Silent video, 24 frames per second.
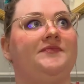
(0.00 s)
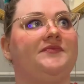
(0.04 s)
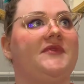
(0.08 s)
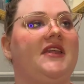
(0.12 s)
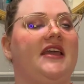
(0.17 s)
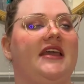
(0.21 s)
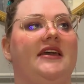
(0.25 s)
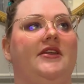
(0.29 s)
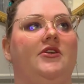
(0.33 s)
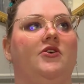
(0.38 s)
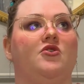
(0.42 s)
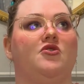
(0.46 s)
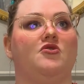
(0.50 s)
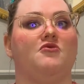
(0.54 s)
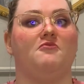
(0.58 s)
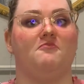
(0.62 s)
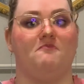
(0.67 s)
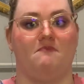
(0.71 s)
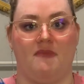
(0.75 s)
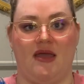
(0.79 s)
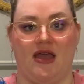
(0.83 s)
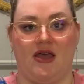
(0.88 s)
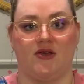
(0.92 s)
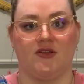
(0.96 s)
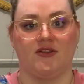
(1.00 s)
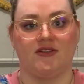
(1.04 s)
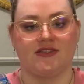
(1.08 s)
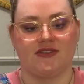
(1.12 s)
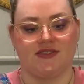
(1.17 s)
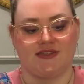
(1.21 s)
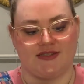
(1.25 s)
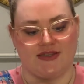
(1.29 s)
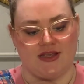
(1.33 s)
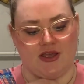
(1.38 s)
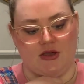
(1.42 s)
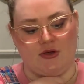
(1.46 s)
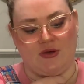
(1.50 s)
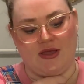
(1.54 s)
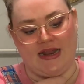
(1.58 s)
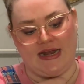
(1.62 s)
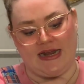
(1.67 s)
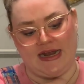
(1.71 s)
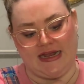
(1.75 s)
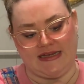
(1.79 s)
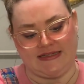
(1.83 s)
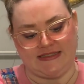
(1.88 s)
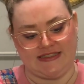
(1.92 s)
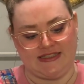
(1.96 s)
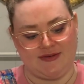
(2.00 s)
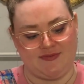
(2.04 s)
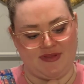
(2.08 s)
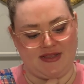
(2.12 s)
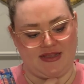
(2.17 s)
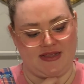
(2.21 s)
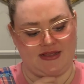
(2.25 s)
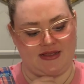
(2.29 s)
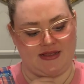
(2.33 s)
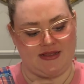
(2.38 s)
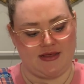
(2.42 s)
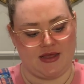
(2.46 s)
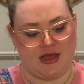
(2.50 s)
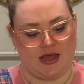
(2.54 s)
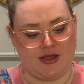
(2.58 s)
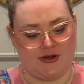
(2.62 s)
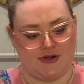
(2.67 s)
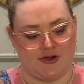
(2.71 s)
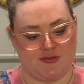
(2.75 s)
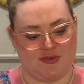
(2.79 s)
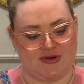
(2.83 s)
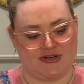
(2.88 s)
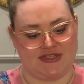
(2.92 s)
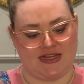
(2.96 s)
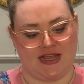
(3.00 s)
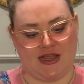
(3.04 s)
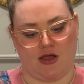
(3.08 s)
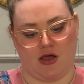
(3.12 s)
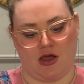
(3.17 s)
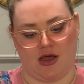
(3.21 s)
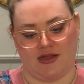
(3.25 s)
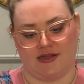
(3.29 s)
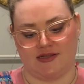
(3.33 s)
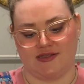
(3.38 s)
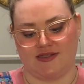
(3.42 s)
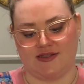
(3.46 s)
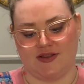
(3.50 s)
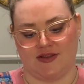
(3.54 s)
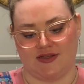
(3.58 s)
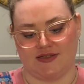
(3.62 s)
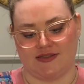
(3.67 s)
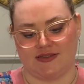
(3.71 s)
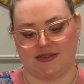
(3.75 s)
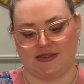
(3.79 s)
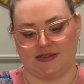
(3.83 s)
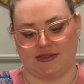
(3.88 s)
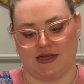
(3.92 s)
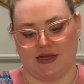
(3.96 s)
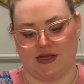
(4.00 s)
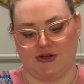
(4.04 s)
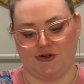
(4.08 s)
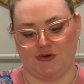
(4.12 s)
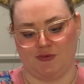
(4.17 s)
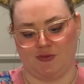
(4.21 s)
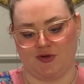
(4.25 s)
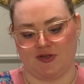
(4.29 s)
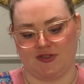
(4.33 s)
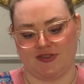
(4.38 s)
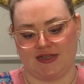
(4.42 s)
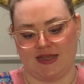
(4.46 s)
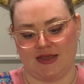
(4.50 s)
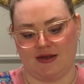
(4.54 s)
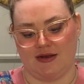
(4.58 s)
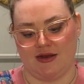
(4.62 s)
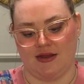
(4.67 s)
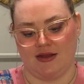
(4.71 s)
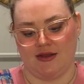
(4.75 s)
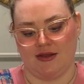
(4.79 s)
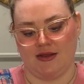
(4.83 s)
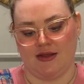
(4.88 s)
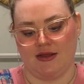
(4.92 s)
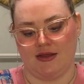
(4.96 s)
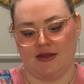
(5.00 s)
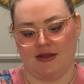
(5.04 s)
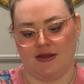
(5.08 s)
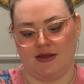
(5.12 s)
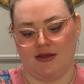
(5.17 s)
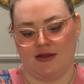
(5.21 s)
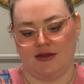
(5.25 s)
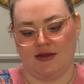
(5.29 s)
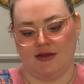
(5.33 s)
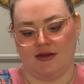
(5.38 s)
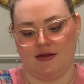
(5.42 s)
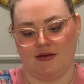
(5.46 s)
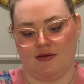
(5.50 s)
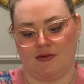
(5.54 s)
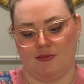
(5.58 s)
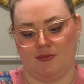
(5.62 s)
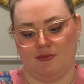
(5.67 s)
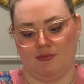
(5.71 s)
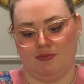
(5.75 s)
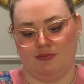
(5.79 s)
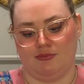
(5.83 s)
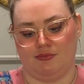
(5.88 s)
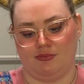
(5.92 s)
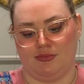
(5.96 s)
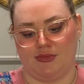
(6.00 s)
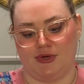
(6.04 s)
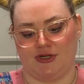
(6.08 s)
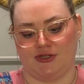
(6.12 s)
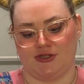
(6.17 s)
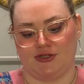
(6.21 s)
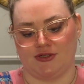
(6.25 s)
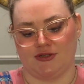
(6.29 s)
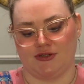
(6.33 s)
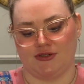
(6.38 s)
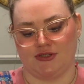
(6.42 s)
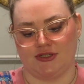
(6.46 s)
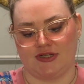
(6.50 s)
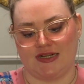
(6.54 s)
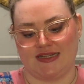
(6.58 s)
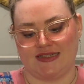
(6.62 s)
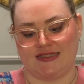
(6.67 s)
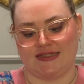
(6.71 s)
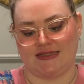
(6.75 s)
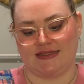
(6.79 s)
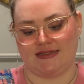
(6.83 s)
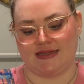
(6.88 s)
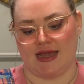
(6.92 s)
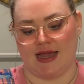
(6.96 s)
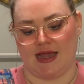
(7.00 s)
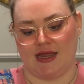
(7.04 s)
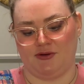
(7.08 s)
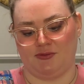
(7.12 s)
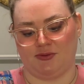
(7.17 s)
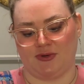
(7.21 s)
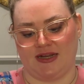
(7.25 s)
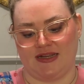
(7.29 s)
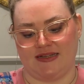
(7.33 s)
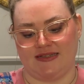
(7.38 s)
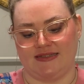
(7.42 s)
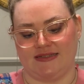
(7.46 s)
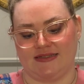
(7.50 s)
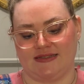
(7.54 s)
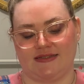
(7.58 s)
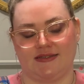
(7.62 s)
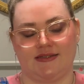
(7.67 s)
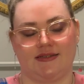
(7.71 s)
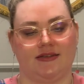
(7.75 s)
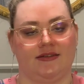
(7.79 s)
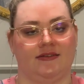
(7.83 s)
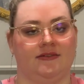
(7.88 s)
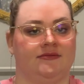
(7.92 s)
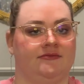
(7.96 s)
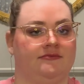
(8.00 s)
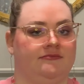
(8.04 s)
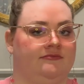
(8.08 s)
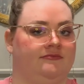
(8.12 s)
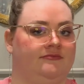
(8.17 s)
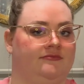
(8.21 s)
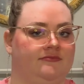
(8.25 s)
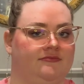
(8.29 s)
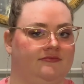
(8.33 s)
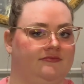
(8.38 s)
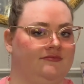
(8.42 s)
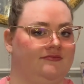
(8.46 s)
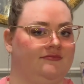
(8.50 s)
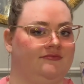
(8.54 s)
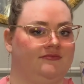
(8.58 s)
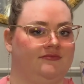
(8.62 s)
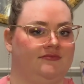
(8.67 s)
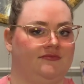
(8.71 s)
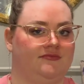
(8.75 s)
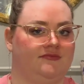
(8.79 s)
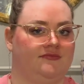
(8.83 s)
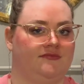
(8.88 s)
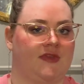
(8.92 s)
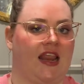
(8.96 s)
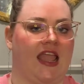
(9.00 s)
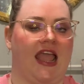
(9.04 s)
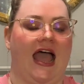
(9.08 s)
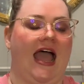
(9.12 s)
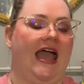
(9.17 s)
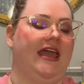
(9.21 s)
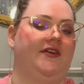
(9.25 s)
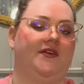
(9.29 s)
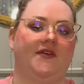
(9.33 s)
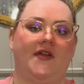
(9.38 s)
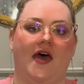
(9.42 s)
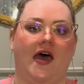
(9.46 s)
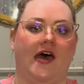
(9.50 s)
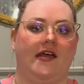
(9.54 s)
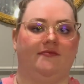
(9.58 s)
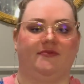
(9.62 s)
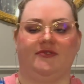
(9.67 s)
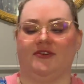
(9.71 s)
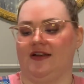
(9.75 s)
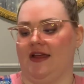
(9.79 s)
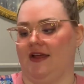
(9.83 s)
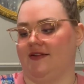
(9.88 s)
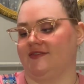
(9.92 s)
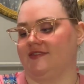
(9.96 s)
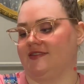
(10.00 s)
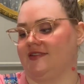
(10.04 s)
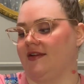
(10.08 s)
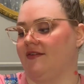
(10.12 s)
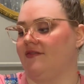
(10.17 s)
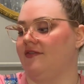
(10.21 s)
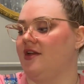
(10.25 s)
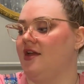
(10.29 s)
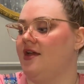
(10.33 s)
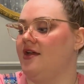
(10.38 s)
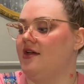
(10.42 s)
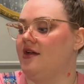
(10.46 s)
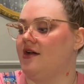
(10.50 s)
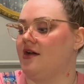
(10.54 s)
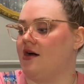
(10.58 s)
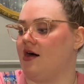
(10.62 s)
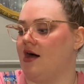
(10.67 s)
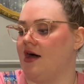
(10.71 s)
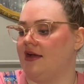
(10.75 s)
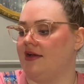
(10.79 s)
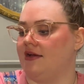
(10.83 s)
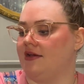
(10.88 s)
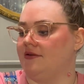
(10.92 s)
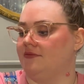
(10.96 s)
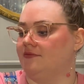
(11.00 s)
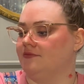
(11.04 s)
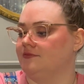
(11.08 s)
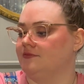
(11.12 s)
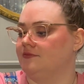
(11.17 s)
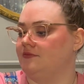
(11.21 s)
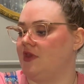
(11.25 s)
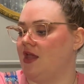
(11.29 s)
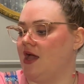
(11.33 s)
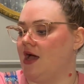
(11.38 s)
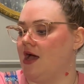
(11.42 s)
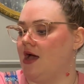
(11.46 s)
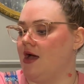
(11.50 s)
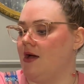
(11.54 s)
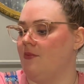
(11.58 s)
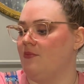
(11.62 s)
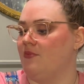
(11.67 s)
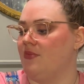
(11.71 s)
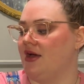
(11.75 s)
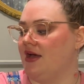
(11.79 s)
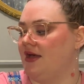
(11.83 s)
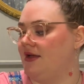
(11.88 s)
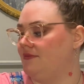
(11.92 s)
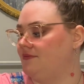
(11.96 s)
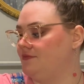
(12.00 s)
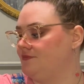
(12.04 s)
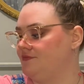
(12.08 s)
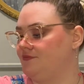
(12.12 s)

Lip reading: it'll melt, so it has to be 100% cotton. So this is 100% mercerized, I don't know how to pronounce stuff, cotton, but